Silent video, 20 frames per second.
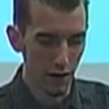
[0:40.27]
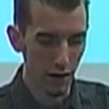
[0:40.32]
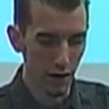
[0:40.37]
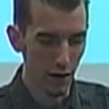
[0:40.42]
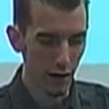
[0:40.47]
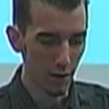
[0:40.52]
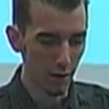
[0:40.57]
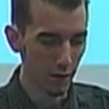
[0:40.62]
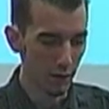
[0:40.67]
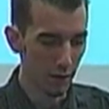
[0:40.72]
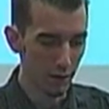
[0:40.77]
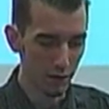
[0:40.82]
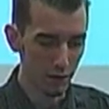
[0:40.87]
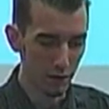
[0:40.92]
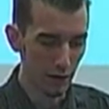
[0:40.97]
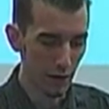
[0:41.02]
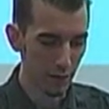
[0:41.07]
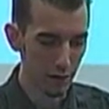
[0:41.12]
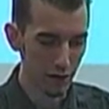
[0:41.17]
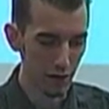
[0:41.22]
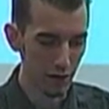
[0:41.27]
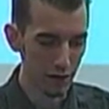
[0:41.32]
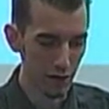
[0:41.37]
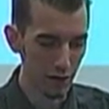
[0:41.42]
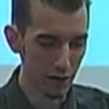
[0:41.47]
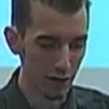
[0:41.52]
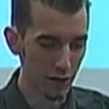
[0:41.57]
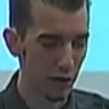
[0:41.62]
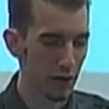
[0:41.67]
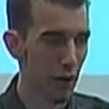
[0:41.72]
I'm just going to
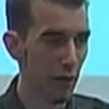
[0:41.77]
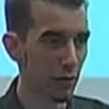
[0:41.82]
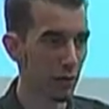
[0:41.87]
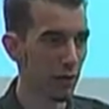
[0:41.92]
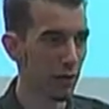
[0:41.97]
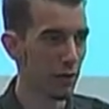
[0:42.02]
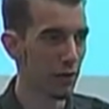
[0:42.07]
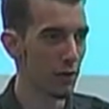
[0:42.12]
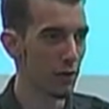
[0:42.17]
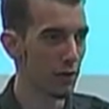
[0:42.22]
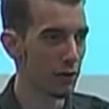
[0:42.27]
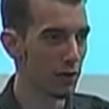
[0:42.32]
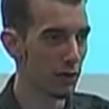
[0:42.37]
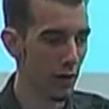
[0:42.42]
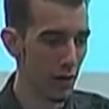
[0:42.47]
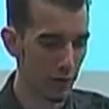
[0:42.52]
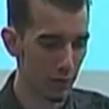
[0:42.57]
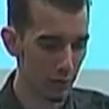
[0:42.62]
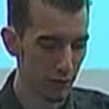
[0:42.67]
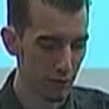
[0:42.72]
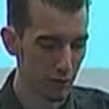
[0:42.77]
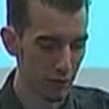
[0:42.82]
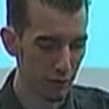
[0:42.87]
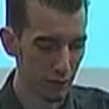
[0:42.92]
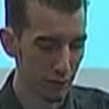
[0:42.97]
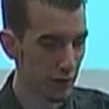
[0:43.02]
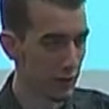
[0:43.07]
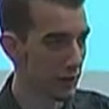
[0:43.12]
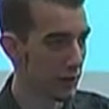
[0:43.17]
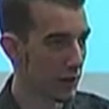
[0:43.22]
touch on a couple of those rather
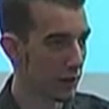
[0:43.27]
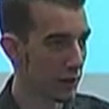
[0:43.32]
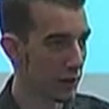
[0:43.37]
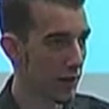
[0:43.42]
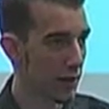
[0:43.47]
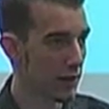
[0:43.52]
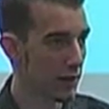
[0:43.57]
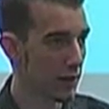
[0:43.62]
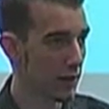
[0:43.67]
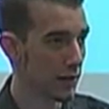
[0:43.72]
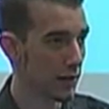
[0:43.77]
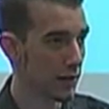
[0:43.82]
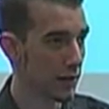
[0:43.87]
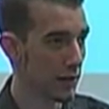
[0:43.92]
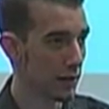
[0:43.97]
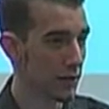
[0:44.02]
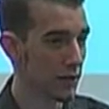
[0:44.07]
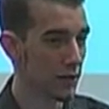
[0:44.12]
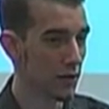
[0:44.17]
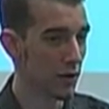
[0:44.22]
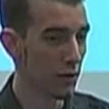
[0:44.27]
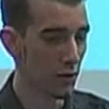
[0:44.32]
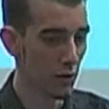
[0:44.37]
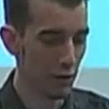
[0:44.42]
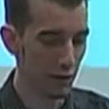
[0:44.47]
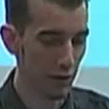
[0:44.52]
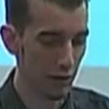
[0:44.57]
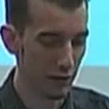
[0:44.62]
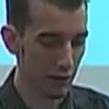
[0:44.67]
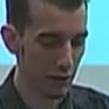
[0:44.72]
briefly to give you an idea of what's going
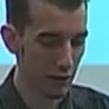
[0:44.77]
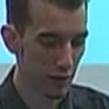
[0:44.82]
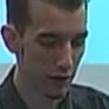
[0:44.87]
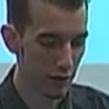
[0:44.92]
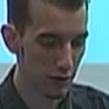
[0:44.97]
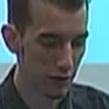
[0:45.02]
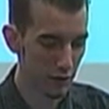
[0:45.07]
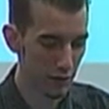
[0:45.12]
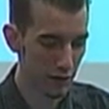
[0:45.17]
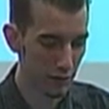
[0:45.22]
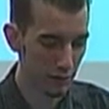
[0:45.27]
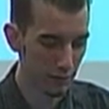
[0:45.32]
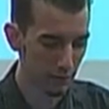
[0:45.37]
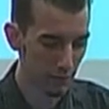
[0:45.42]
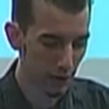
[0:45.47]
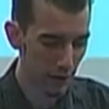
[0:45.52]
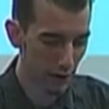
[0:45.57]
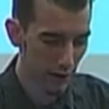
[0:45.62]
on around the country.